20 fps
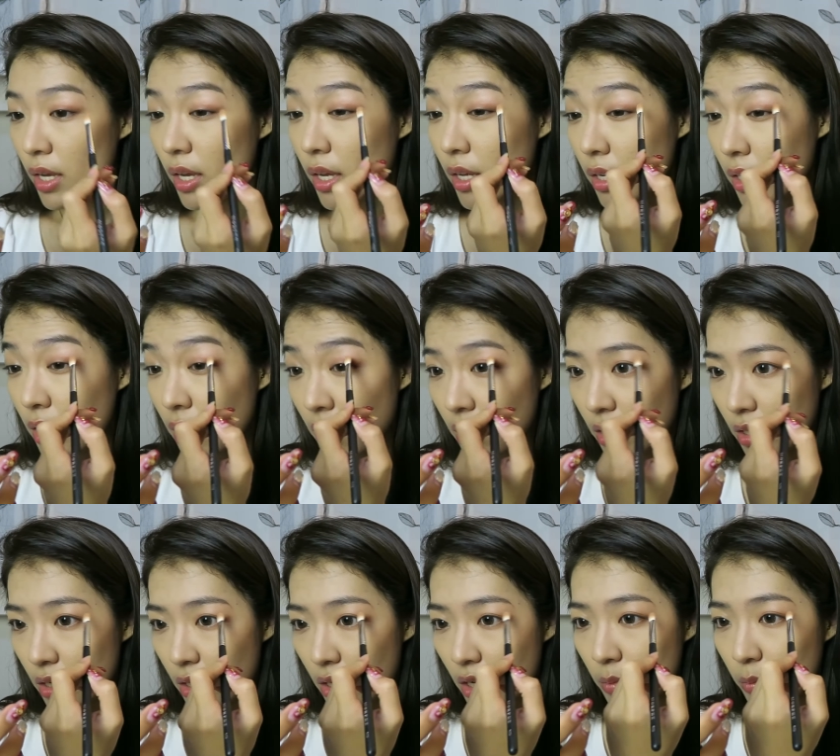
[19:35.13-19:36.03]
and
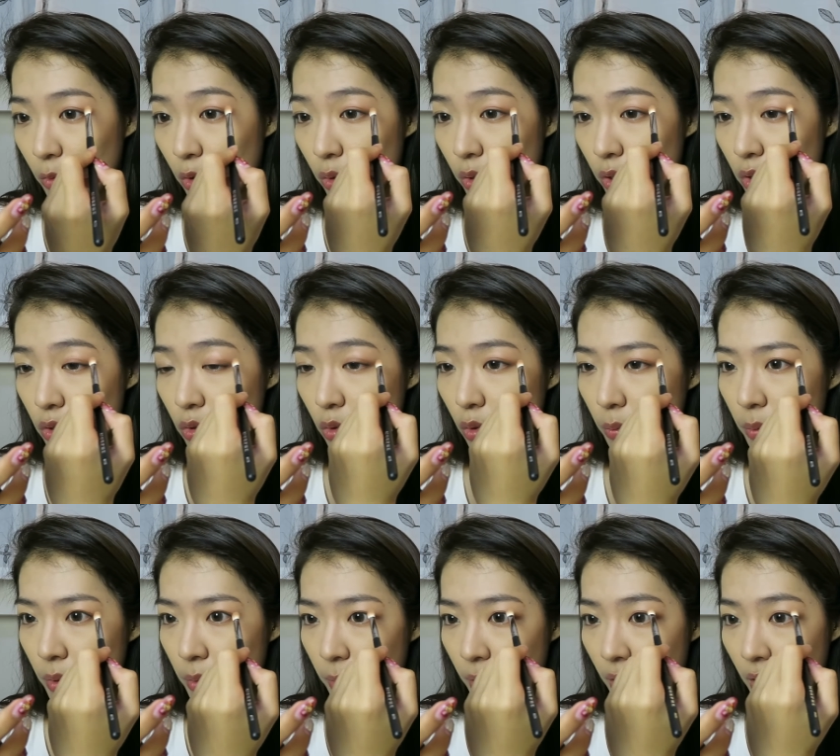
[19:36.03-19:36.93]
then I'm going to
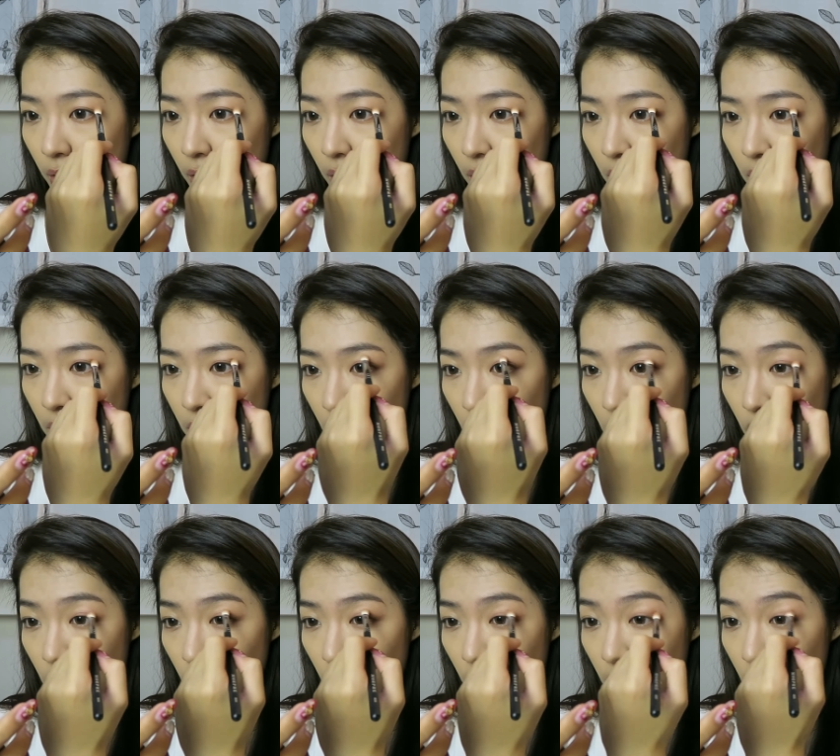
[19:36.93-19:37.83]
open my eyes and
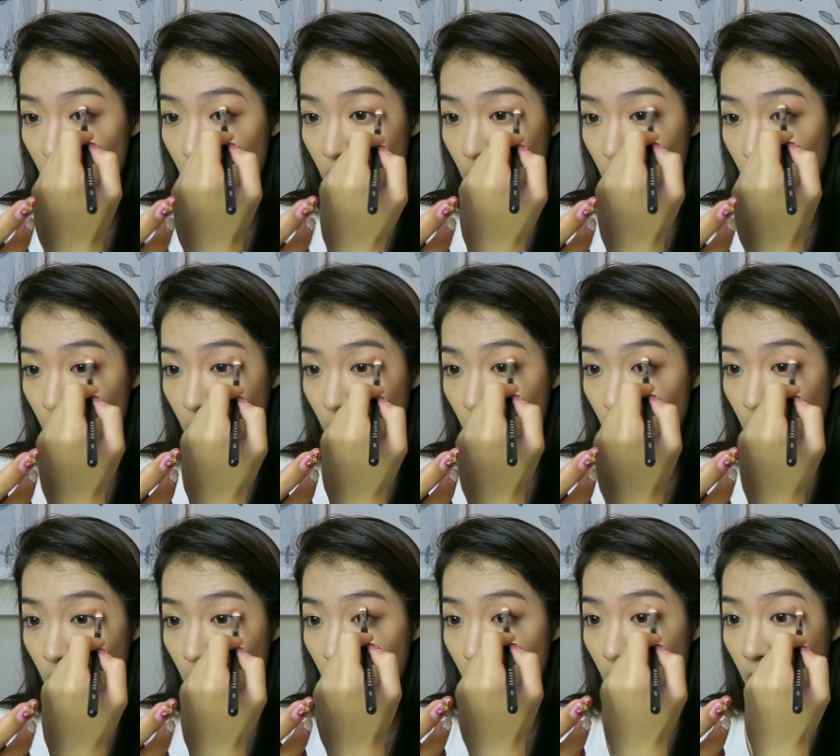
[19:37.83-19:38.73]
try to
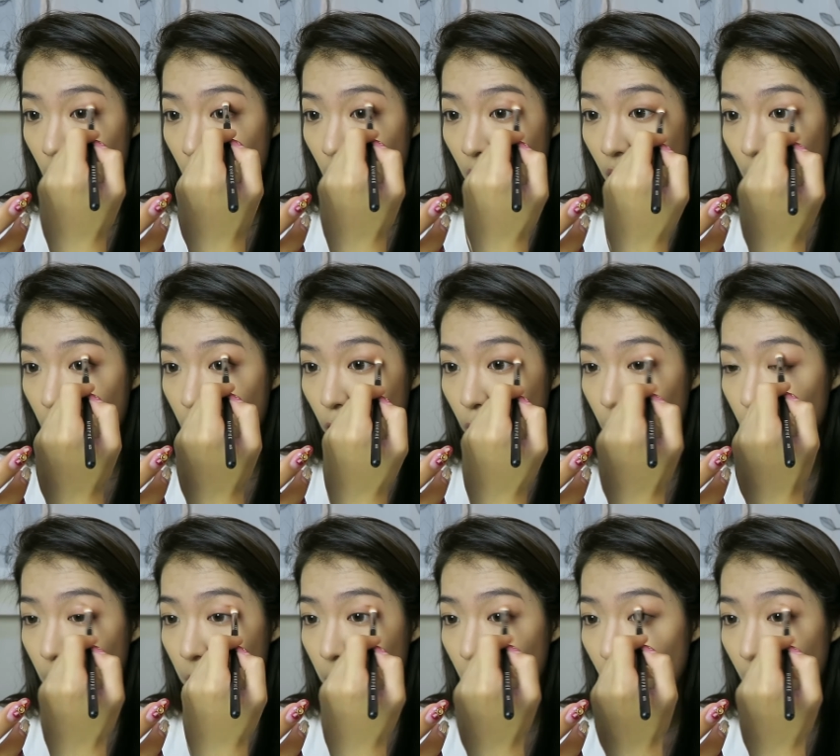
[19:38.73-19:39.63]
half
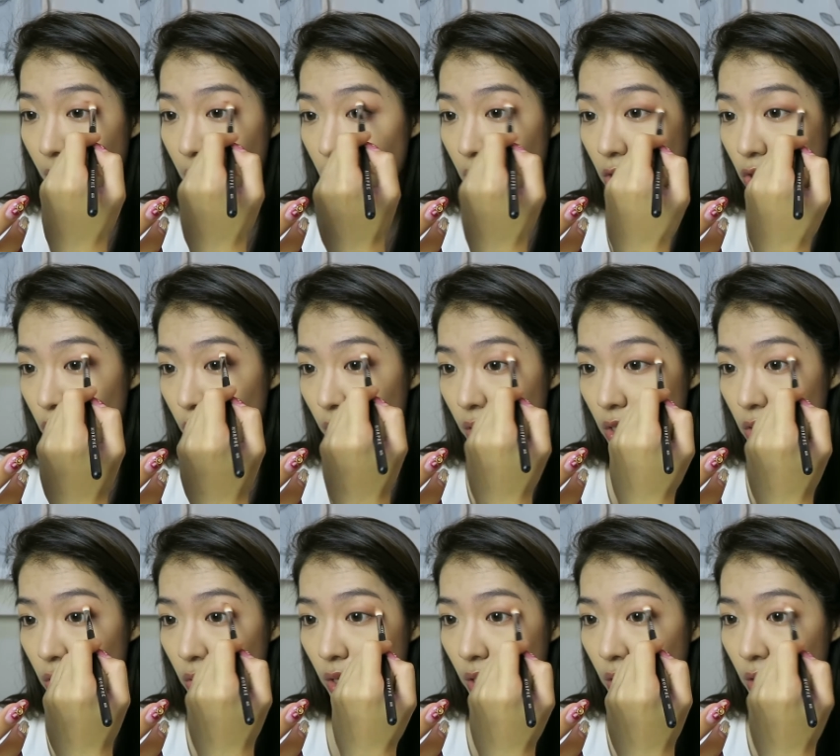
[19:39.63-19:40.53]
open my eyes and try
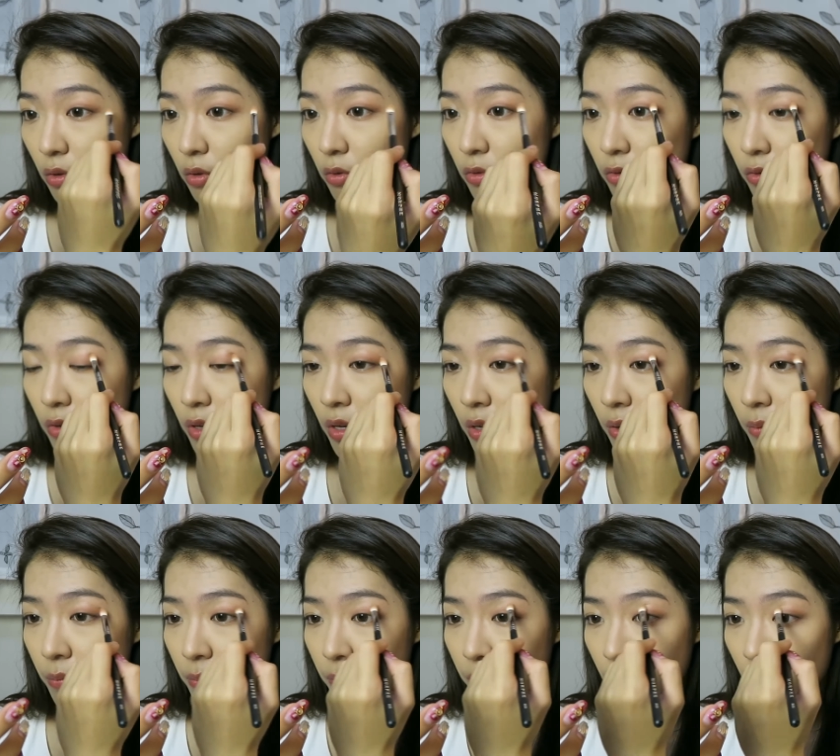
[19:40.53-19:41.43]
to kind of
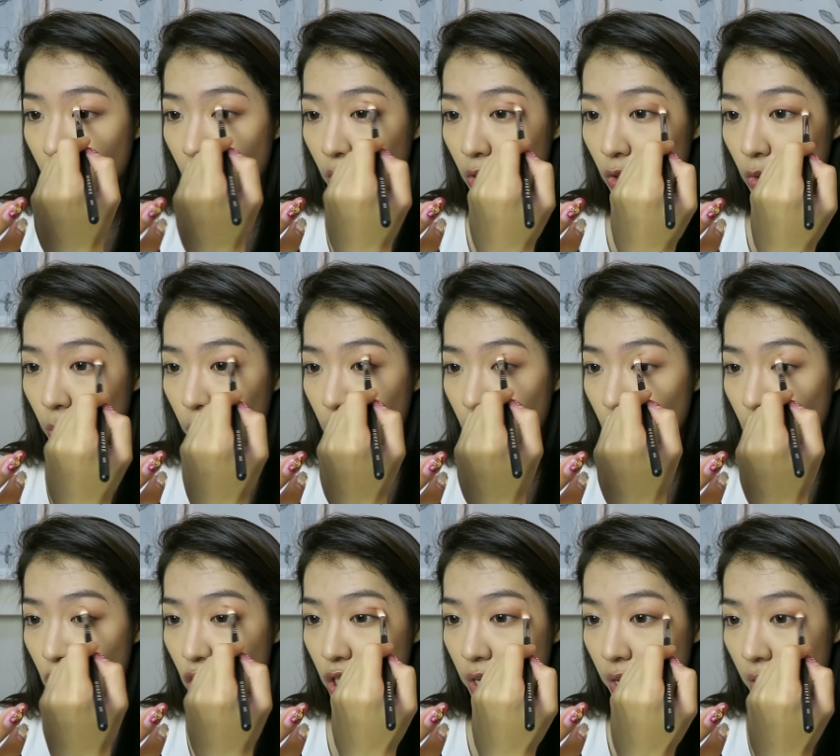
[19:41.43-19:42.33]
contour
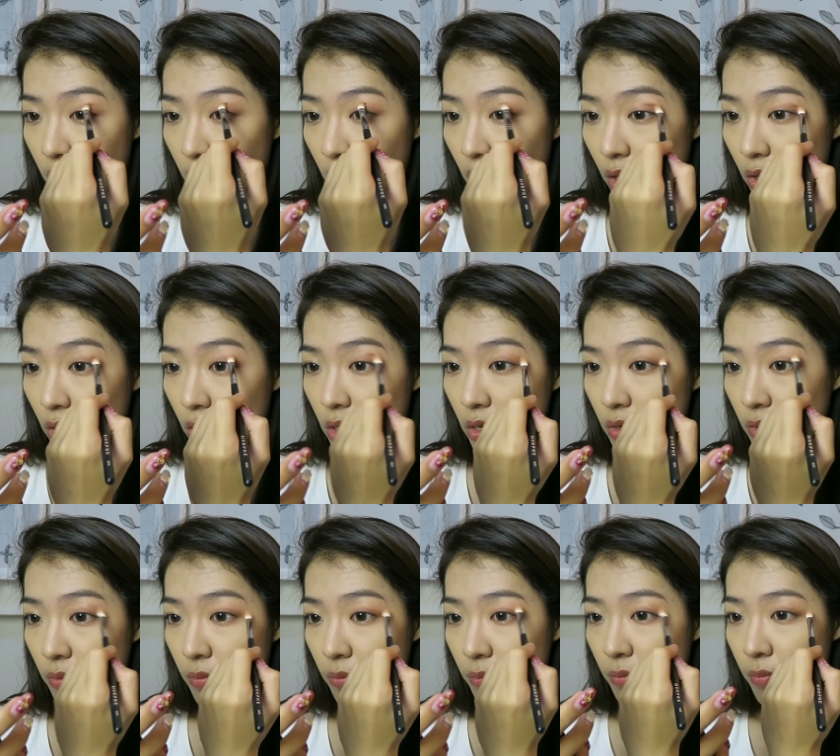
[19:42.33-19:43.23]
the shade out
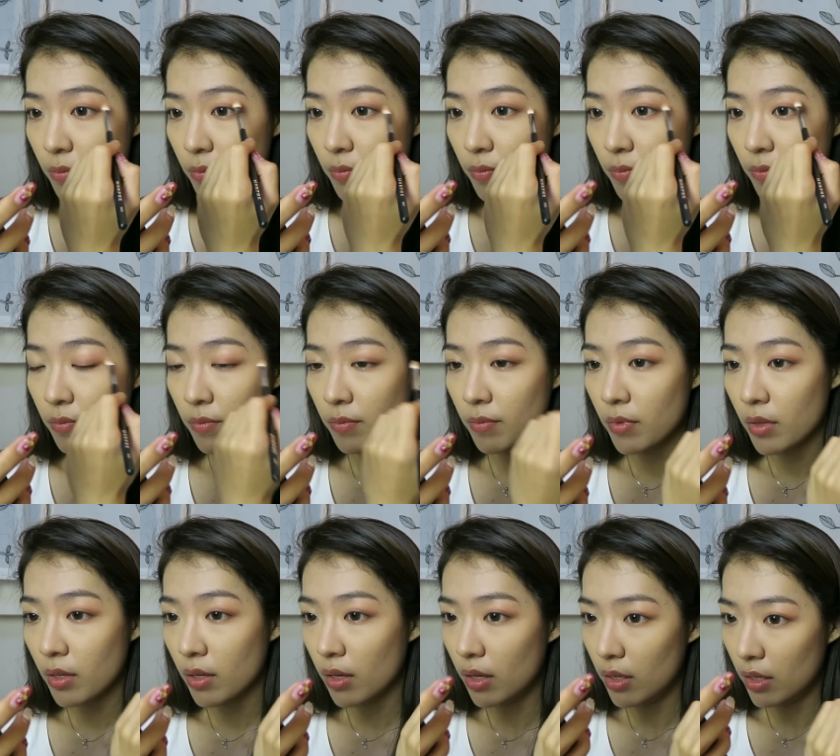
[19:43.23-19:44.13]

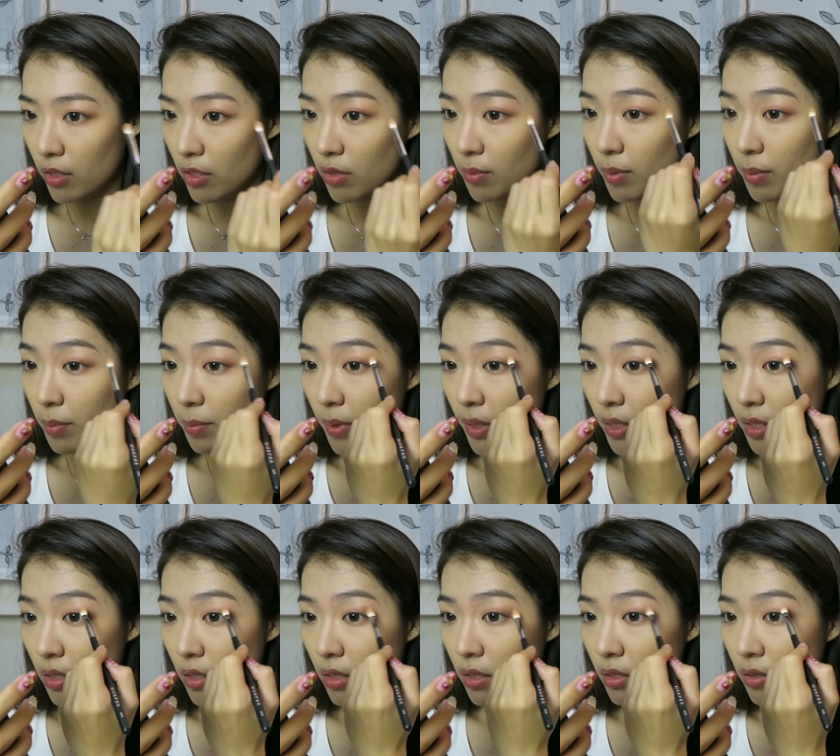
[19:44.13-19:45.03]
a little bit
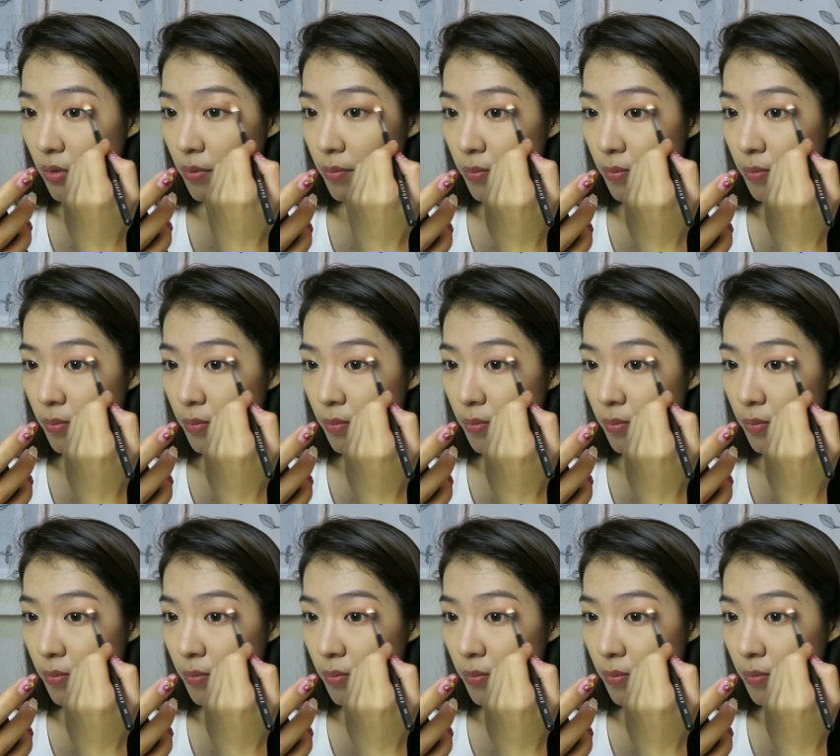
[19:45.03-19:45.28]
better.